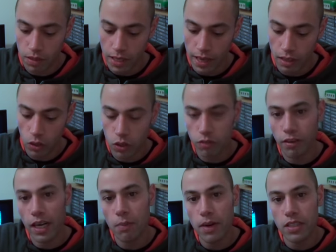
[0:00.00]
get loads of
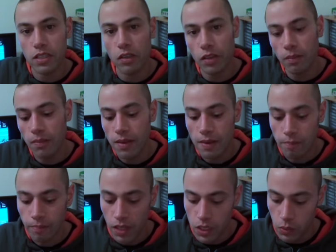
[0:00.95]
fingerprints on them.
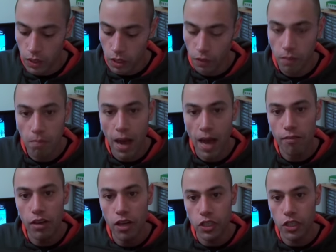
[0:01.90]
So I got the matte
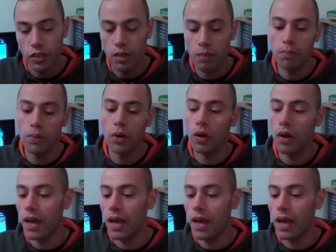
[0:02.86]
version and put